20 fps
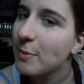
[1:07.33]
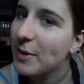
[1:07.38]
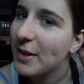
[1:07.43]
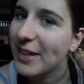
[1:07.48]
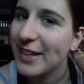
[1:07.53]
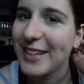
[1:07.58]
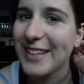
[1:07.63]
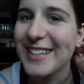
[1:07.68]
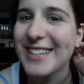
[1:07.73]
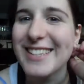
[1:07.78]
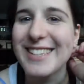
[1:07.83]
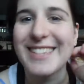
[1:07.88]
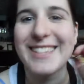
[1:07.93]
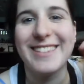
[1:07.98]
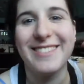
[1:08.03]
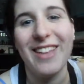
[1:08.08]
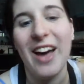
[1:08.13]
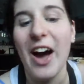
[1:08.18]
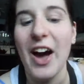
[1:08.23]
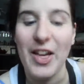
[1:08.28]
because
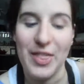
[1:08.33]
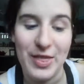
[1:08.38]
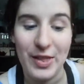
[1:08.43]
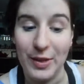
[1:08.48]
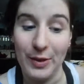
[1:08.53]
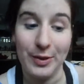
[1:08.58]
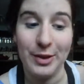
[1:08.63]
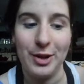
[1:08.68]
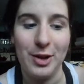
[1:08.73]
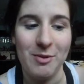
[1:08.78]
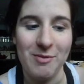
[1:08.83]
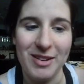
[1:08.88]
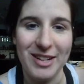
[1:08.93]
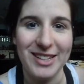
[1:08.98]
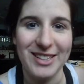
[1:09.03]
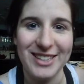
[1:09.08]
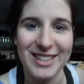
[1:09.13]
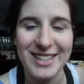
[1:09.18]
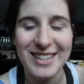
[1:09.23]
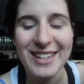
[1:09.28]
I think they're
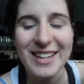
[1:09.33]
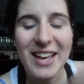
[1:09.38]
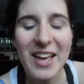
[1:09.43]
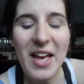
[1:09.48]
amazing.